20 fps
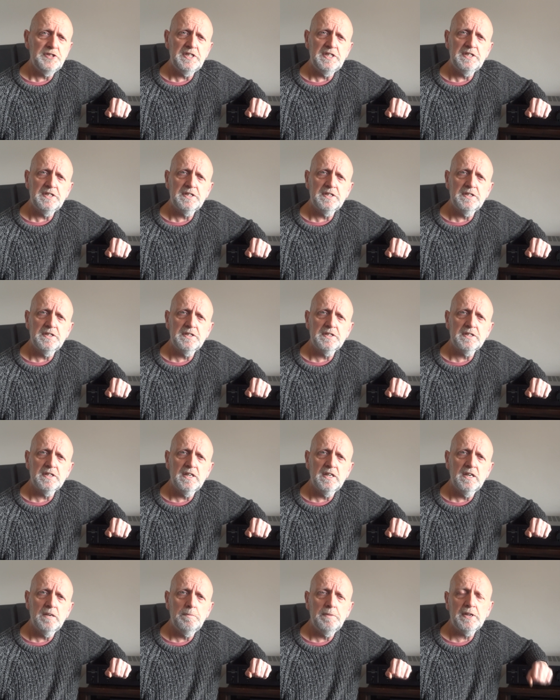resistors
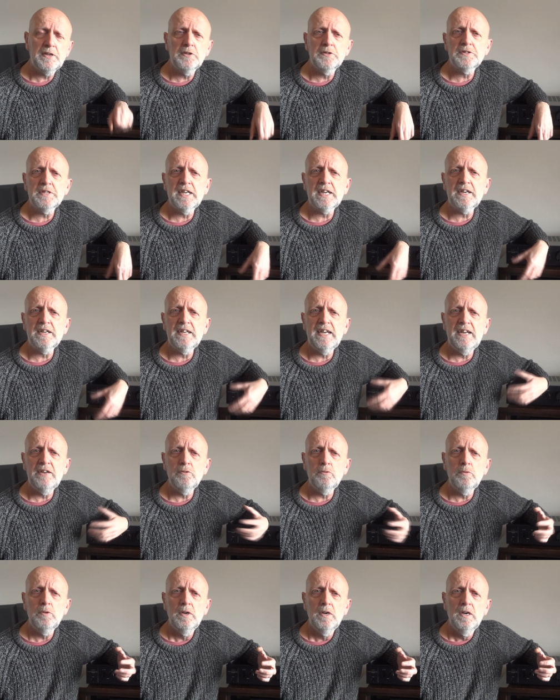uh, because they can
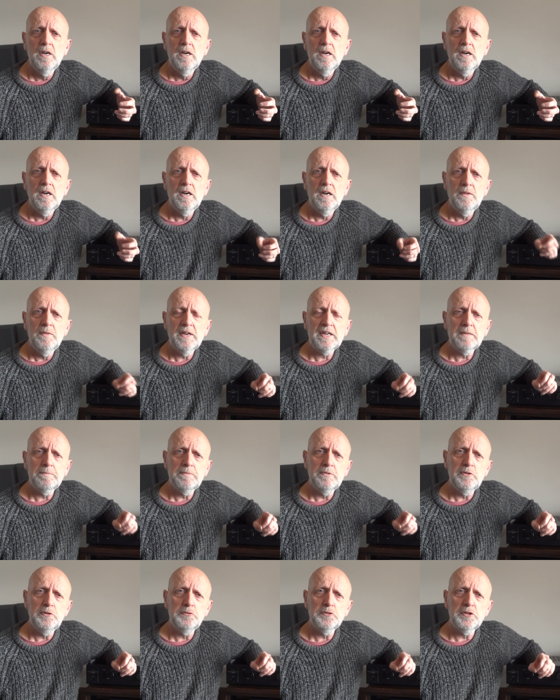handle uh, they
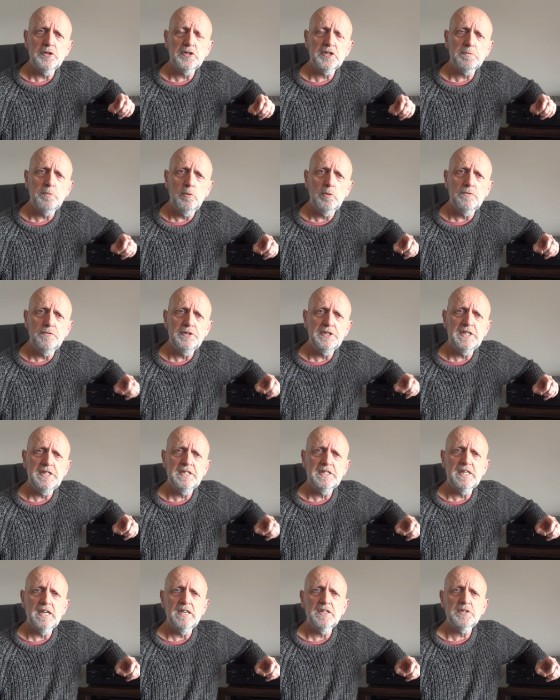can use a smaller
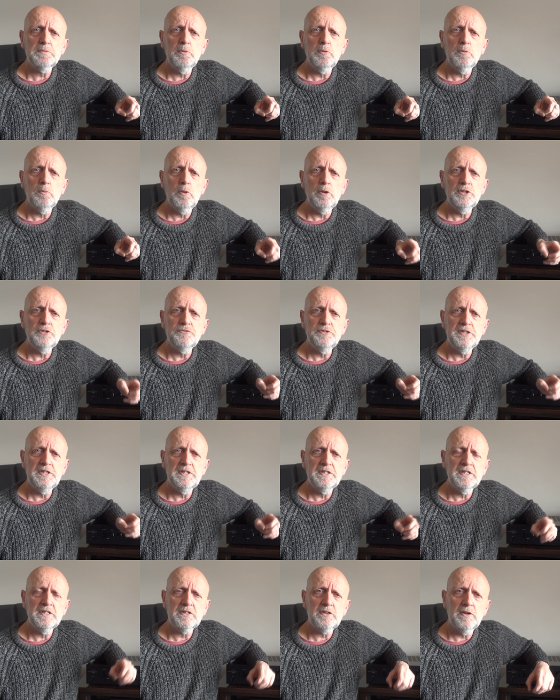resistor, a smaller wattage
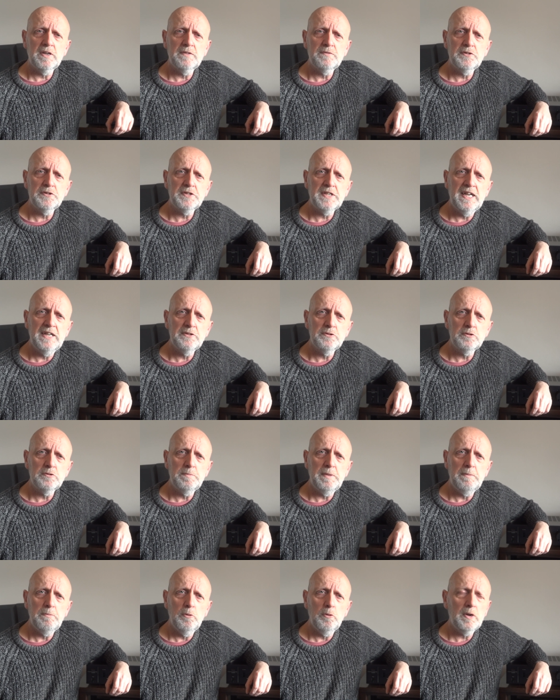resistor, kind of just handles
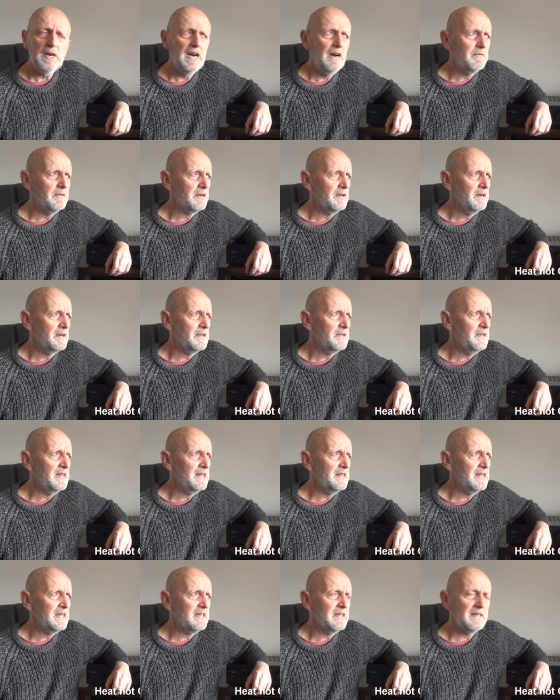a bit more current kind of
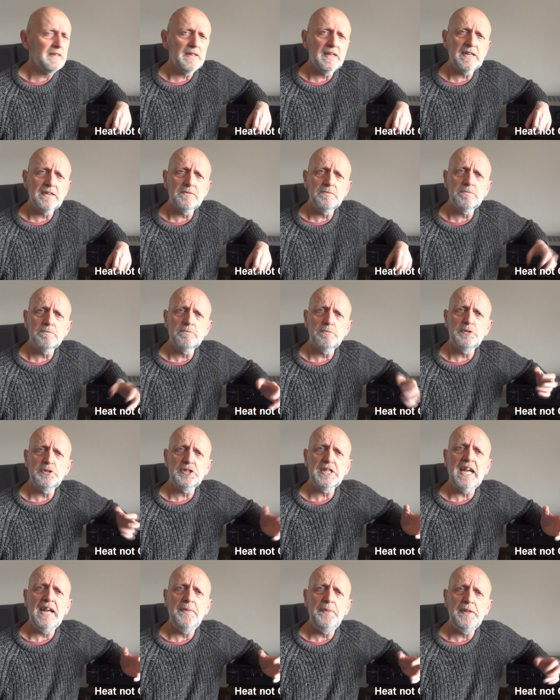thing. They can they can
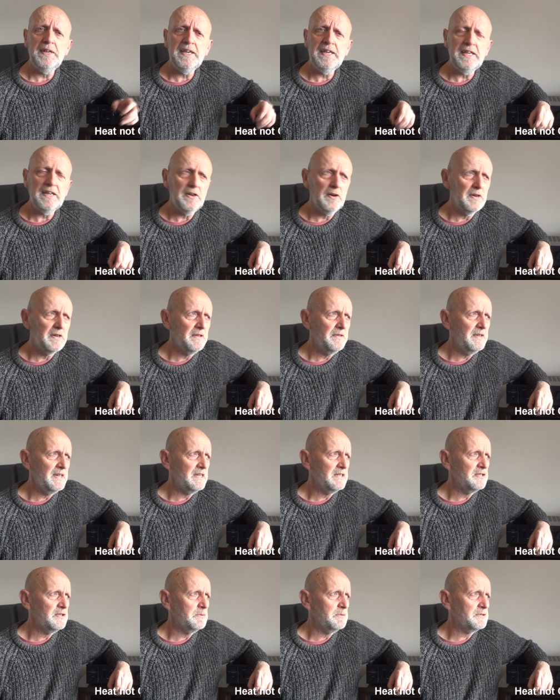withstand the heat kind of
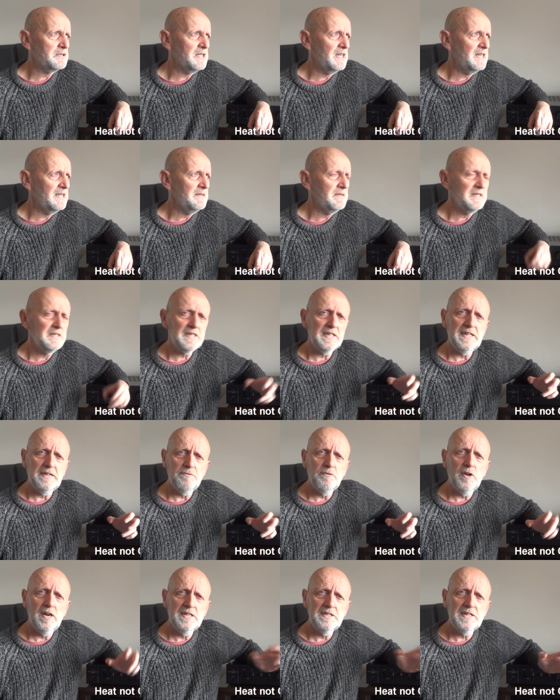thing, shall we say? Let's get
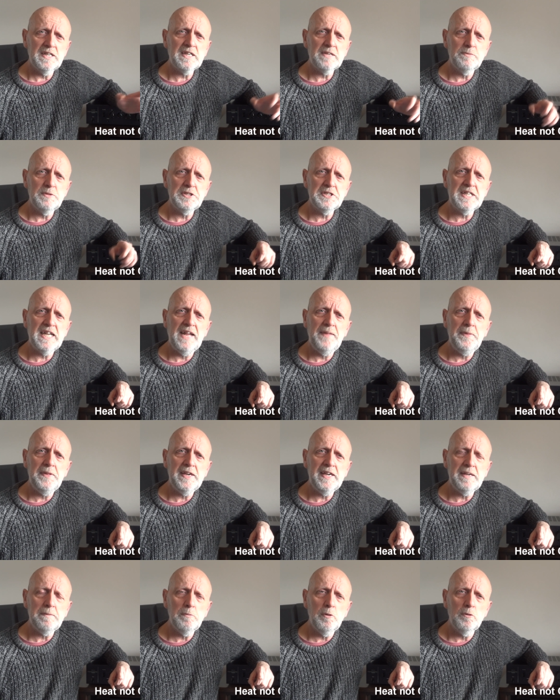it right. They can withstand the
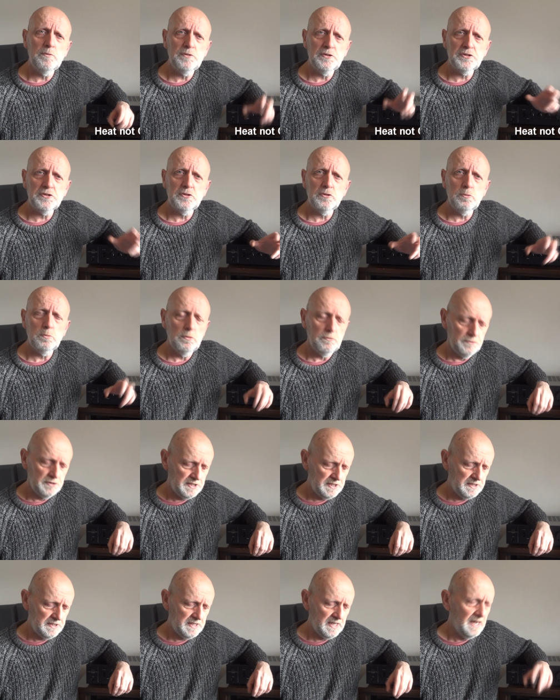heat more than just a normal
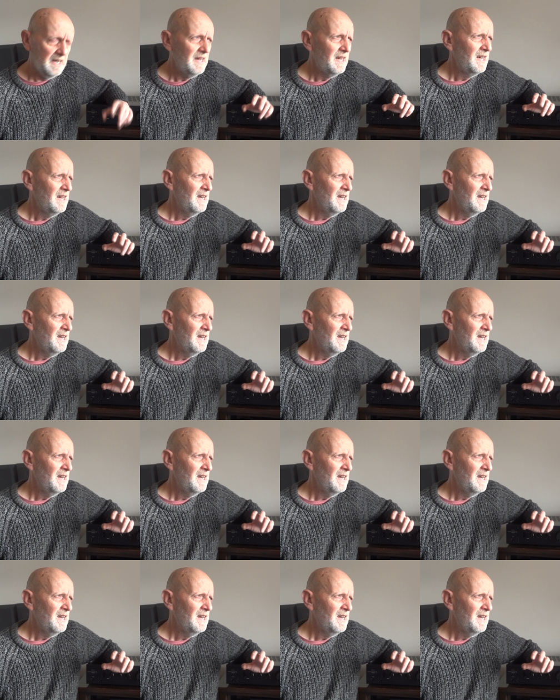resistor.